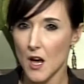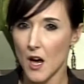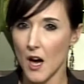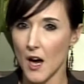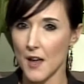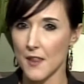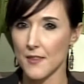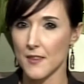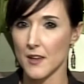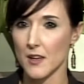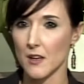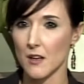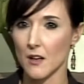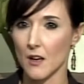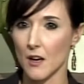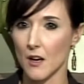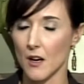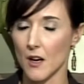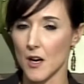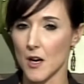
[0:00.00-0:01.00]
I think
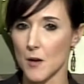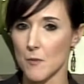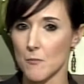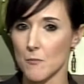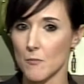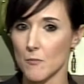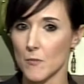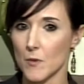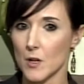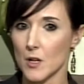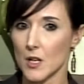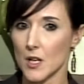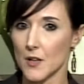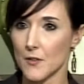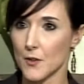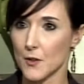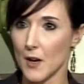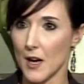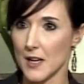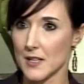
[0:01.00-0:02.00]

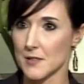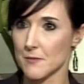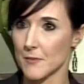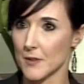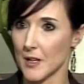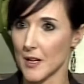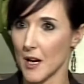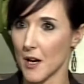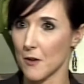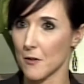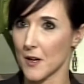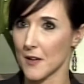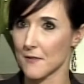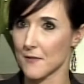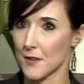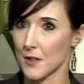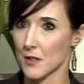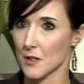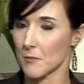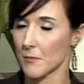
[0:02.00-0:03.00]
if you ask me how I
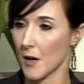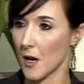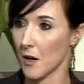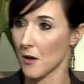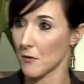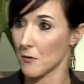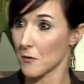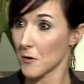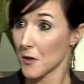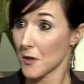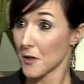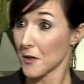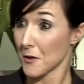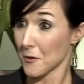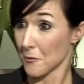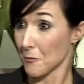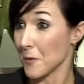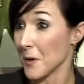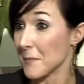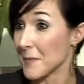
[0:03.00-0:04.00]
feel about
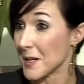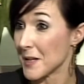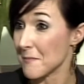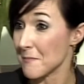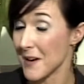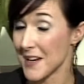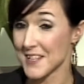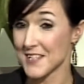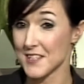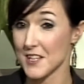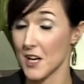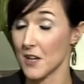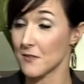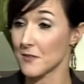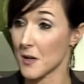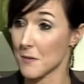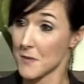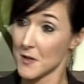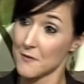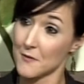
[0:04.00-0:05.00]
women, myself,
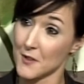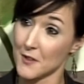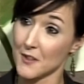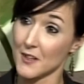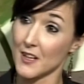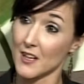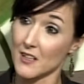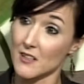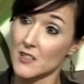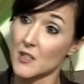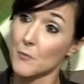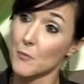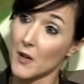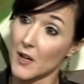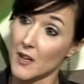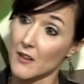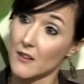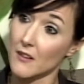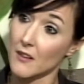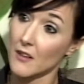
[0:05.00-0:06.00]
I'm a very
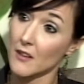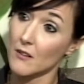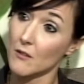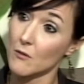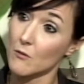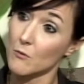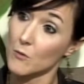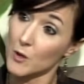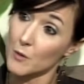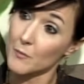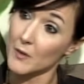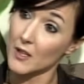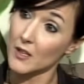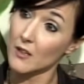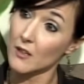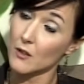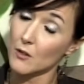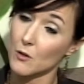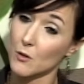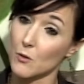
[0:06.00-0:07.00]
independent
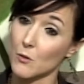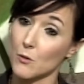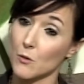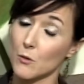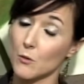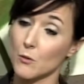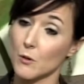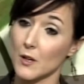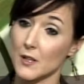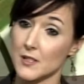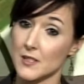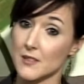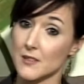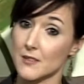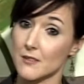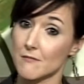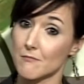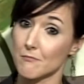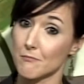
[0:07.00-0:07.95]
woman who has